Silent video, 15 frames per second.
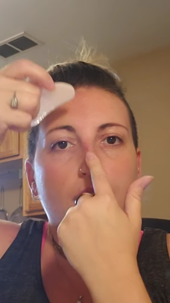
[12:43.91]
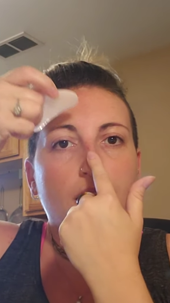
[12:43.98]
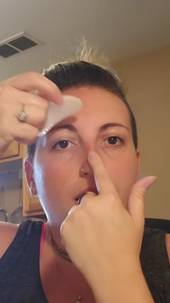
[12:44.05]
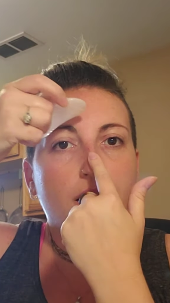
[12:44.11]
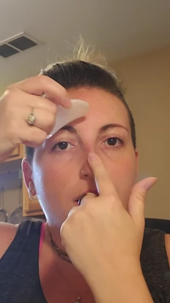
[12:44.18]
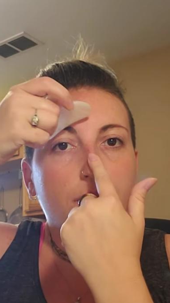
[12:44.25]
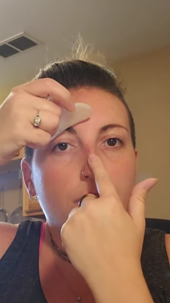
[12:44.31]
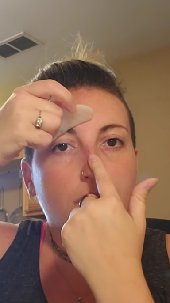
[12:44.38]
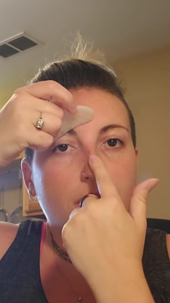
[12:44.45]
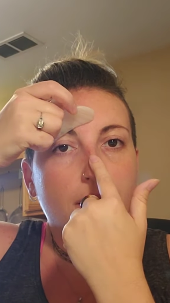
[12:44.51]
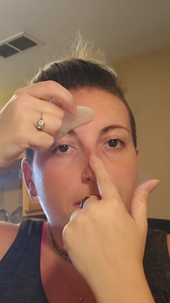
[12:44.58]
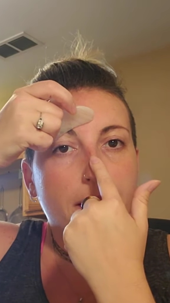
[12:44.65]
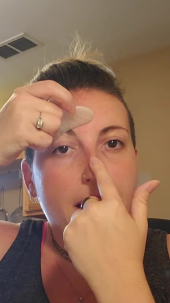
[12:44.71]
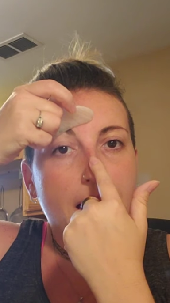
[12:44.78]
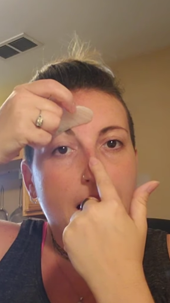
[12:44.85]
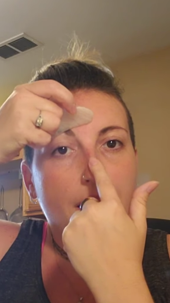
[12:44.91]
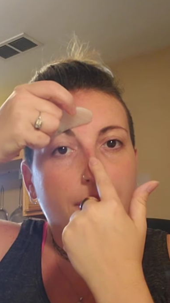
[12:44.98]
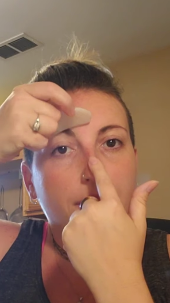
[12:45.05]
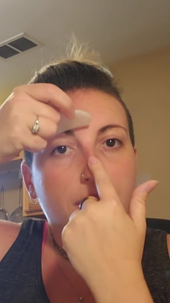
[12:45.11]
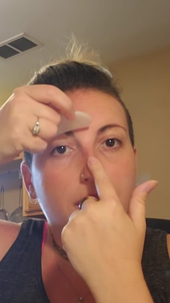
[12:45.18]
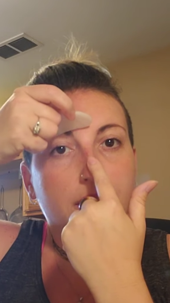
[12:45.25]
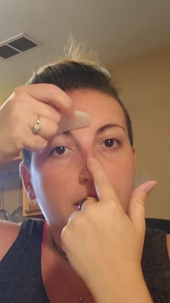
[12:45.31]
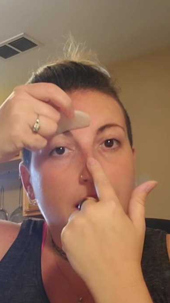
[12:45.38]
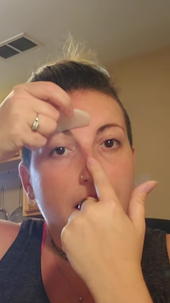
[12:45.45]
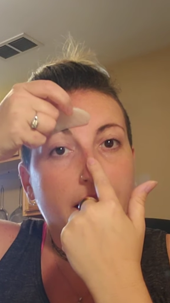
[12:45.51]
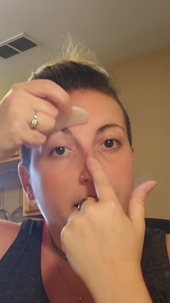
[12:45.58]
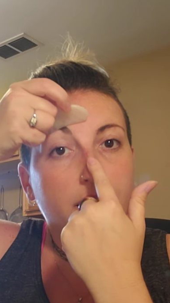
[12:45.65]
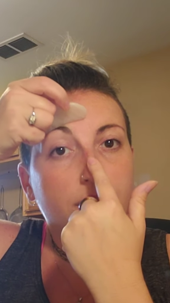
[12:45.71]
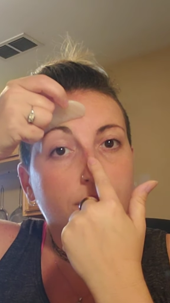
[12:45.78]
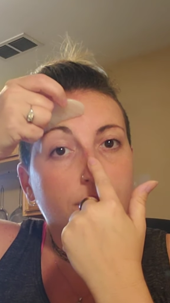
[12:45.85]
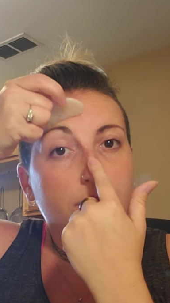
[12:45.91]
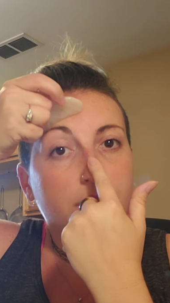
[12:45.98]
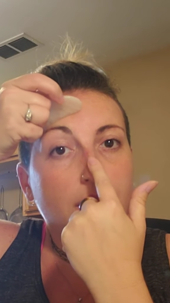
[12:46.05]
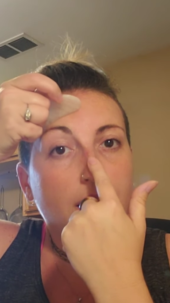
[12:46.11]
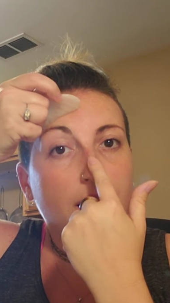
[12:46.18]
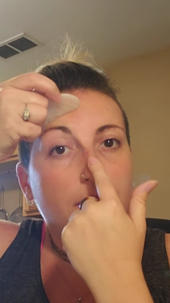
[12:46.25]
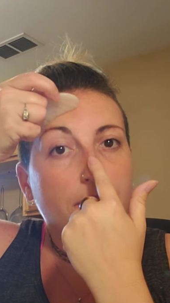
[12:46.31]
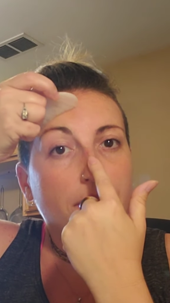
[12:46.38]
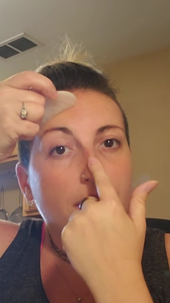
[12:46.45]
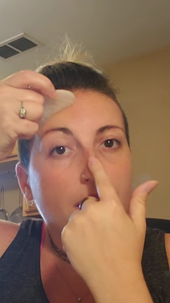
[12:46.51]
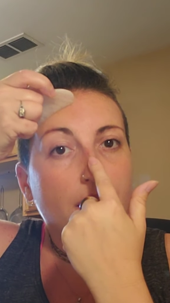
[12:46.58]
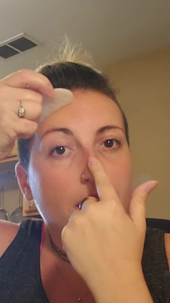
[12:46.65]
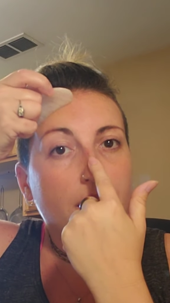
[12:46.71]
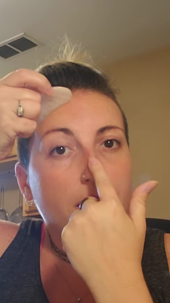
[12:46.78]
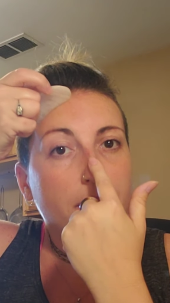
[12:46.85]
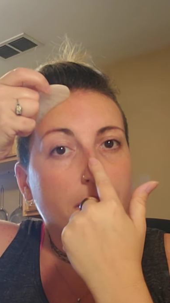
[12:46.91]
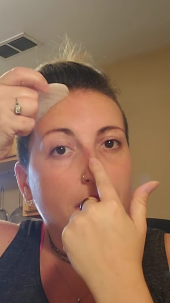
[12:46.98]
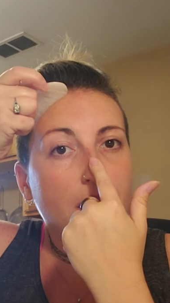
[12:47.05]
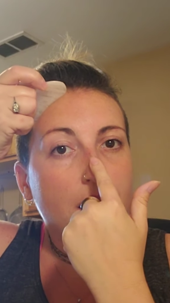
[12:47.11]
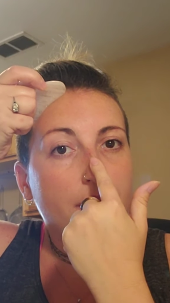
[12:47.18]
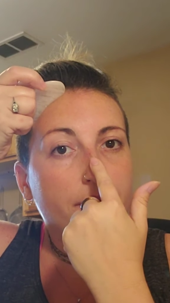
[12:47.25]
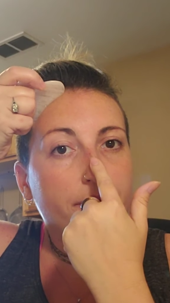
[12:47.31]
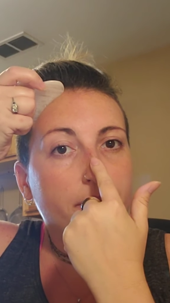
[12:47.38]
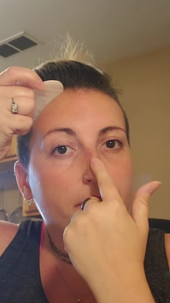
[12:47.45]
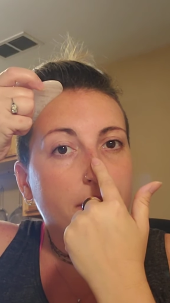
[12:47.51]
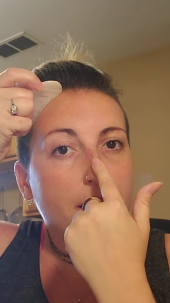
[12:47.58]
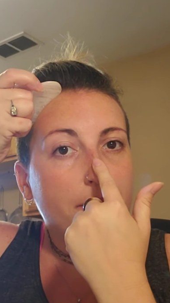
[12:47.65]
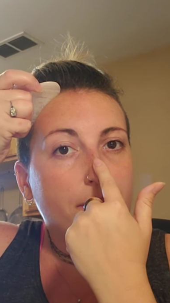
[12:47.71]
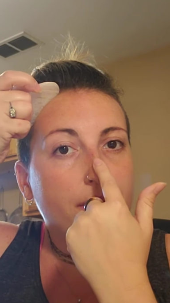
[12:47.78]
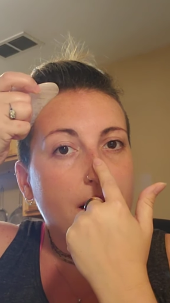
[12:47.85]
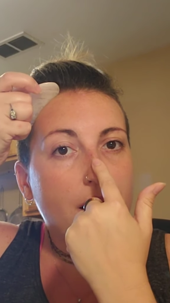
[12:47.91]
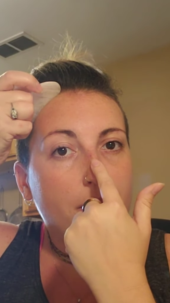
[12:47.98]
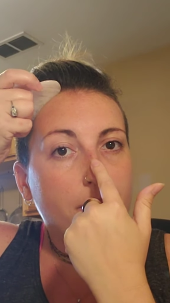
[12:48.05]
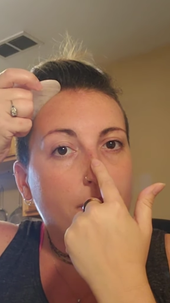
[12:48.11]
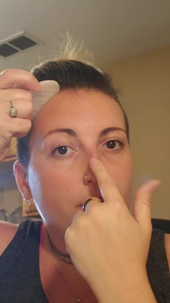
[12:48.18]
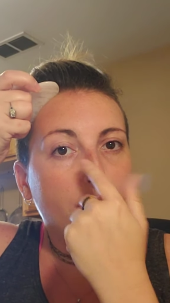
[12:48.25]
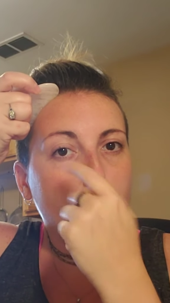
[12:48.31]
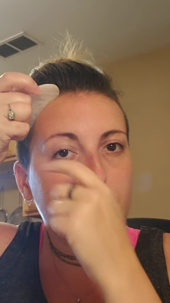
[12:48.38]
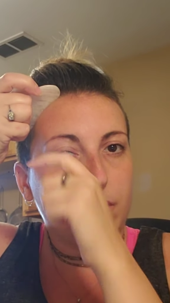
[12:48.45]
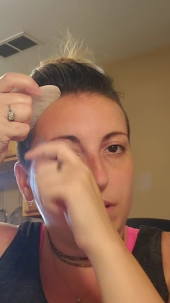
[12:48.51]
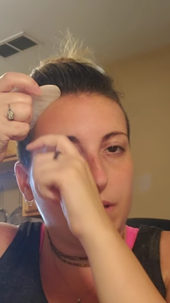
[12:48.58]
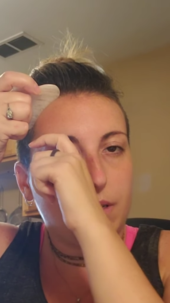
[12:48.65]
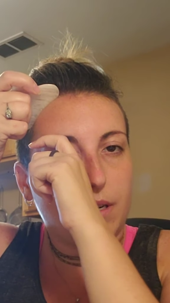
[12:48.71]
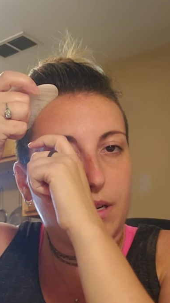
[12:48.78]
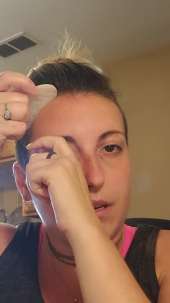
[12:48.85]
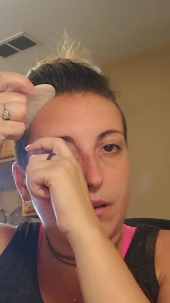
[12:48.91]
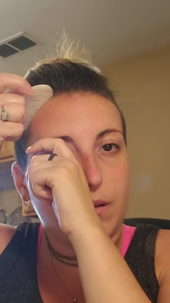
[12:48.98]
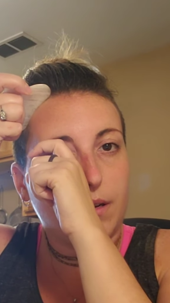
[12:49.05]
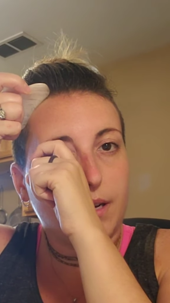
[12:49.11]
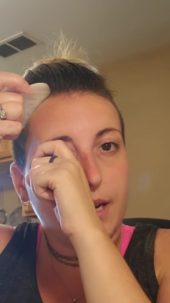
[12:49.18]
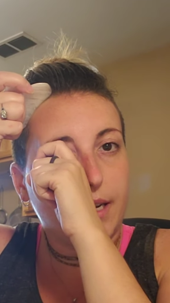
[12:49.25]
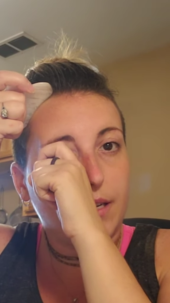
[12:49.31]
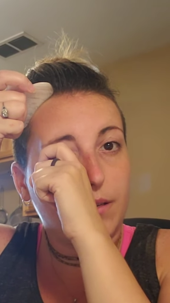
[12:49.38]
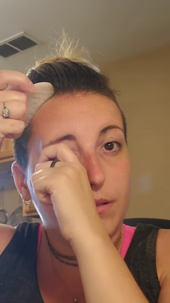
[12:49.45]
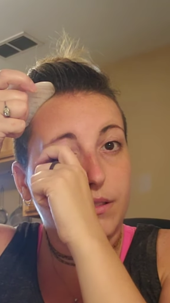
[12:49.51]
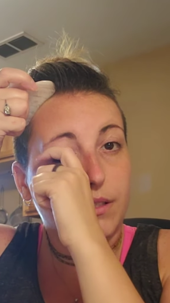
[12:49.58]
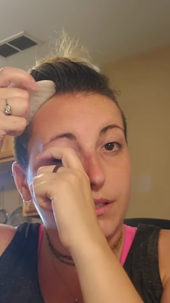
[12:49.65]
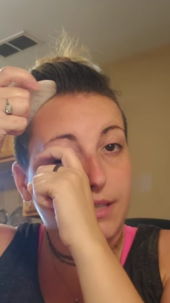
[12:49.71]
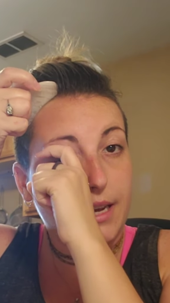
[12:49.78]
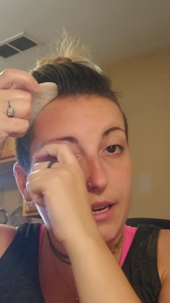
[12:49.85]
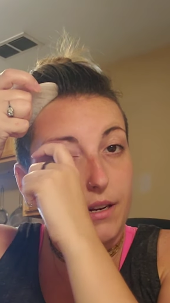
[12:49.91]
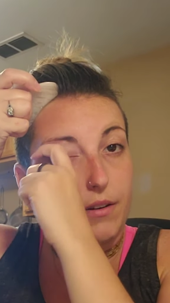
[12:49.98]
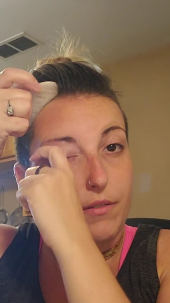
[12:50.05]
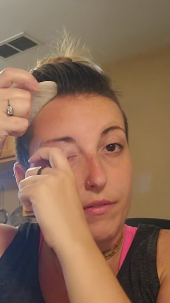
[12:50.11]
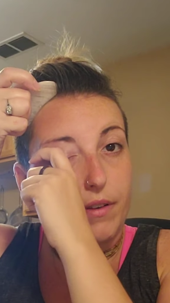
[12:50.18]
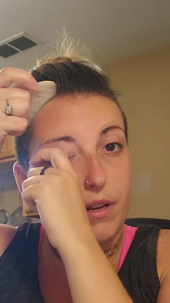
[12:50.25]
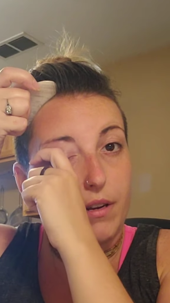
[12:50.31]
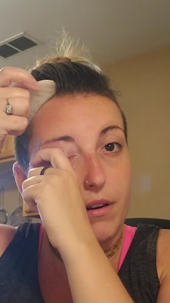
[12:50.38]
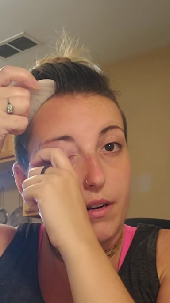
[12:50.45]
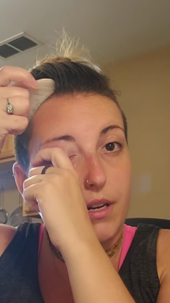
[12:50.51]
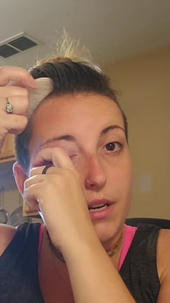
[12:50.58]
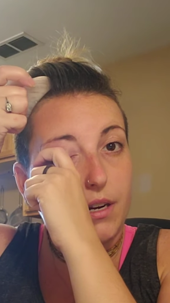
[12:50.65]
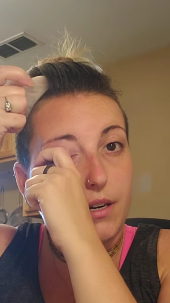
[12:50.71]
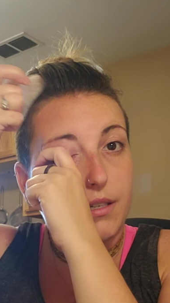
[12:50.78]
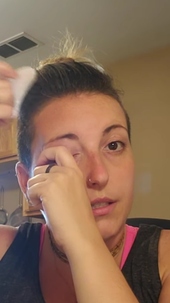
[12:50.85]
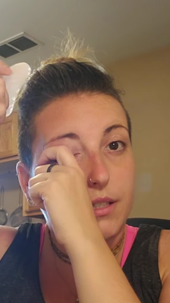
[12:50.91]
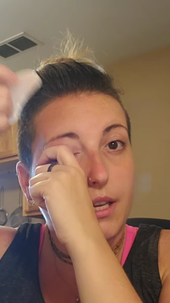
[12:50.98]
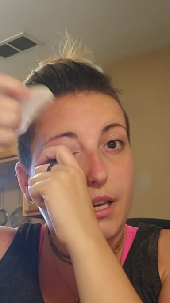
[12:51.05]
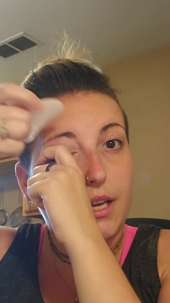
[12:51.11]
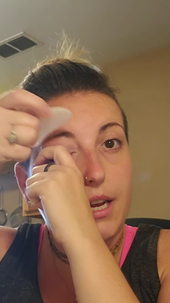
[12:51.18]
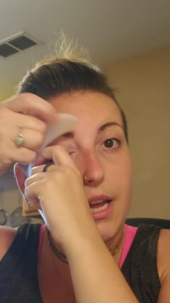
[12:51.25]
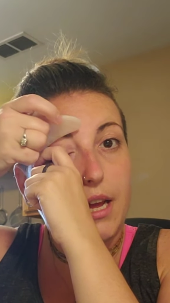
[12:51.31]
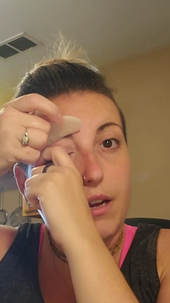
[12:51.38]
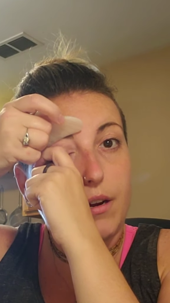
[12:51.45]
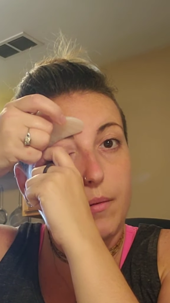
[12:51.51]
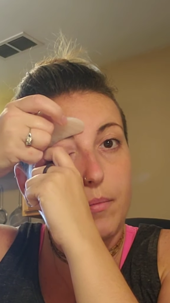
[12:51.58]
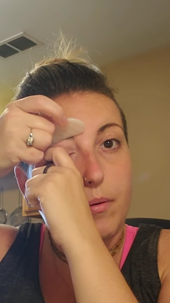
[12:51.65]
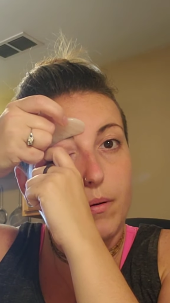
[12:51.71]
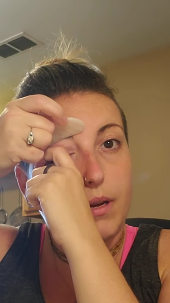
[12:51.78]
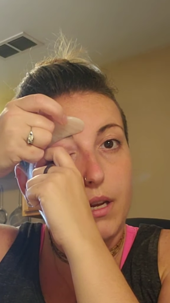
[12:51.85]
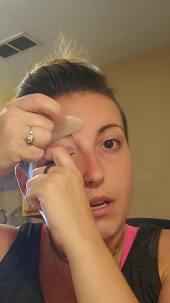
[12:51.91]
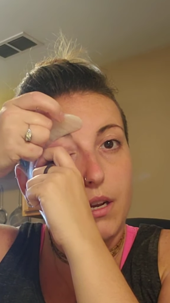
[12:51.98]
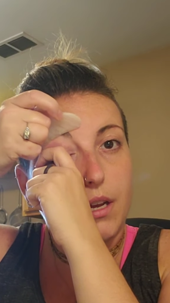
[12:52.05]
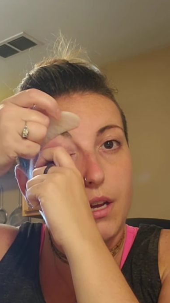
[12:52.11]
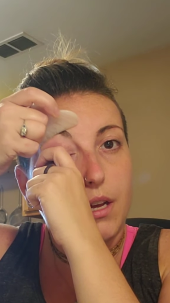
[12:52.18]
And then we'll come out the side. So same thing, coming up from that brow bone. And you can kind of use the side of your finger here as like an anchor point.